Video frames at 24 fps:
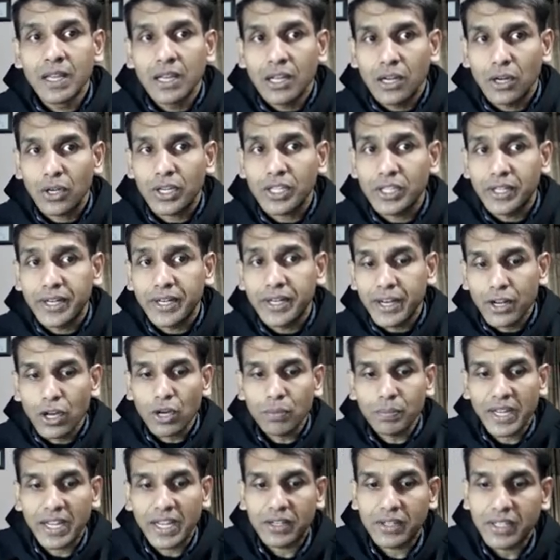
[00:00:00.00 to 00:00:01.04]
Look at the
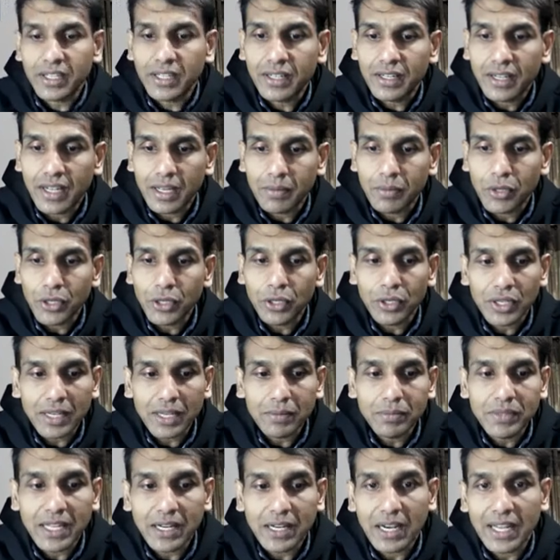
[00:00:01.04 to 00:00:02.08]
denominator. I'm going to
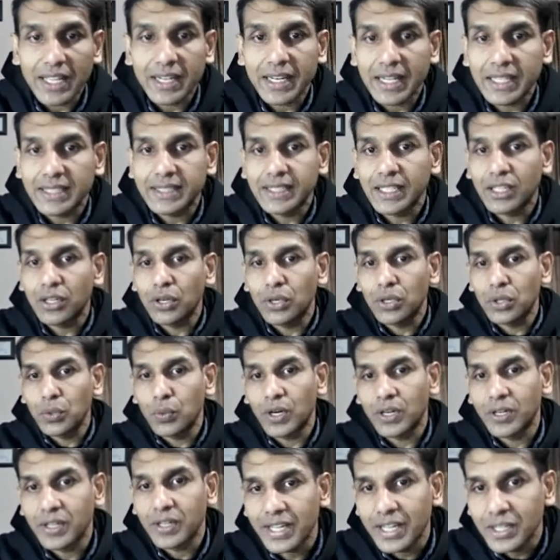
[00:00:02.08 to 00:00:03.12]
type that line x equal to
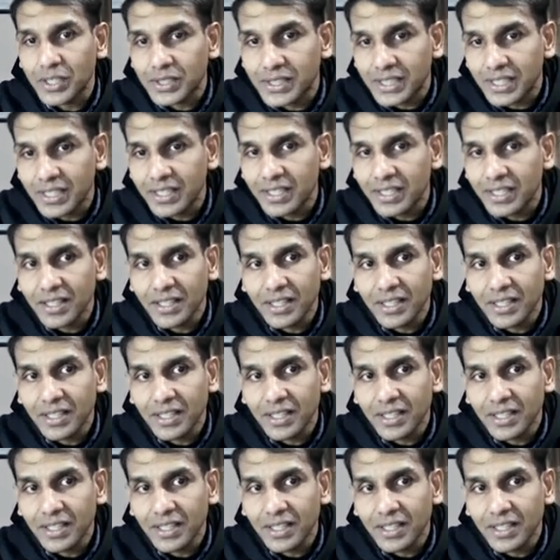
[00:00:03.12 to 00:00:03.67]
1. Can you see?